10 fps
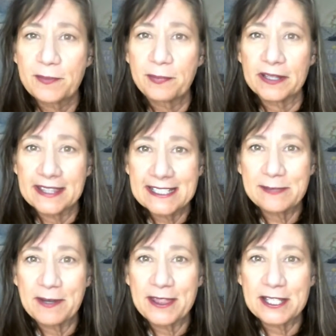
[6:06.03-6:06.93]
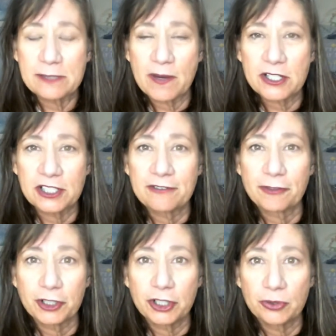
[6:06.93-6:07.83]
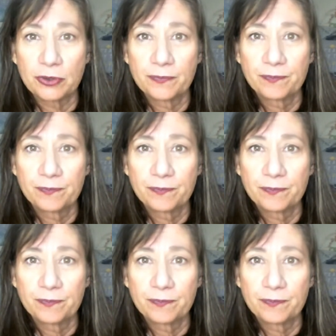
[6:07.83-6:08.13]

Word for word: but this month, especially for you.